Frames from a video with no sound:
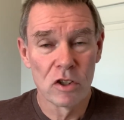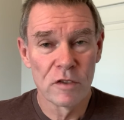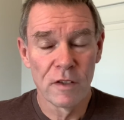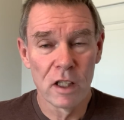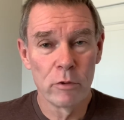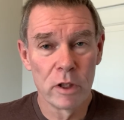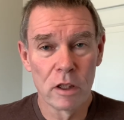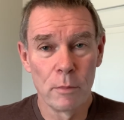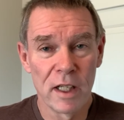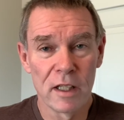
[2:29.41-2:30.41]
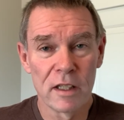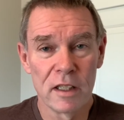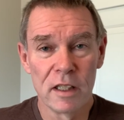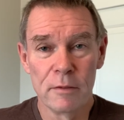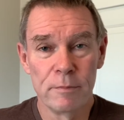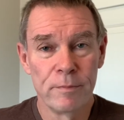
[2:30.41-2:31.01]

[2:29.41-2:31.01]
following the path that